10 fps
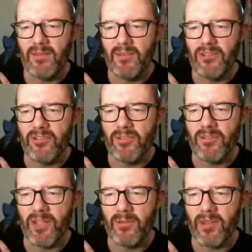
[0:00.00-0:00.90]
we should have
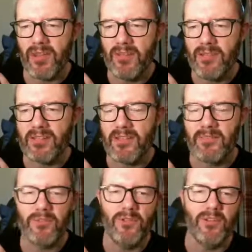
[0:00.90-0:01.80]
dealt with that. Jimenez had
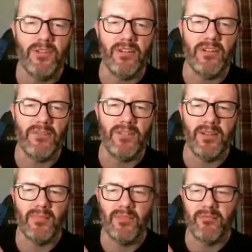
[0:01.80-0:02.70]
more than enough
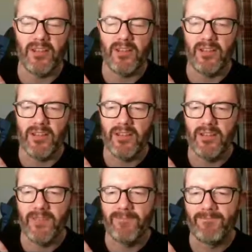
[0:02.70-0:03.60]
time to recover.
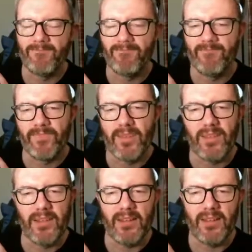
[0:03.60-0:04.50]

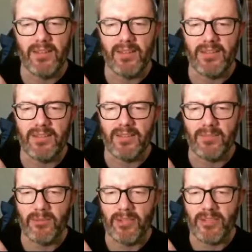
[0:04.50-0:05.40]
That's
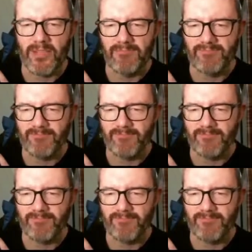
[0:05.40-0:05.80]
disappointing.